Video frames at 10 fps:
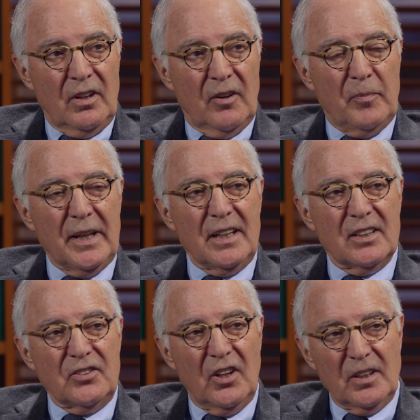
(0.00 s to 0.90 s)
of making
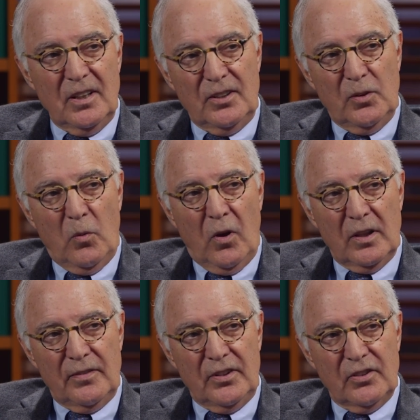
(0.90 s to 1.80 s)
a tunnel in the
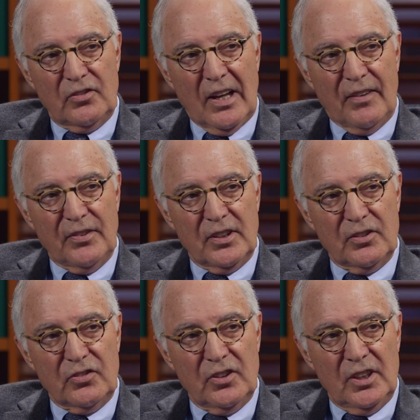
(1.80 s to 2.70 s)
wall of the
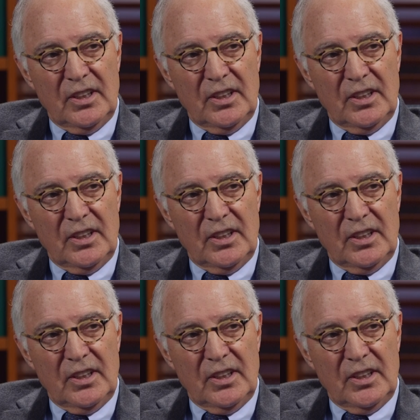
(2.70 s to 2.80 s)
esophagus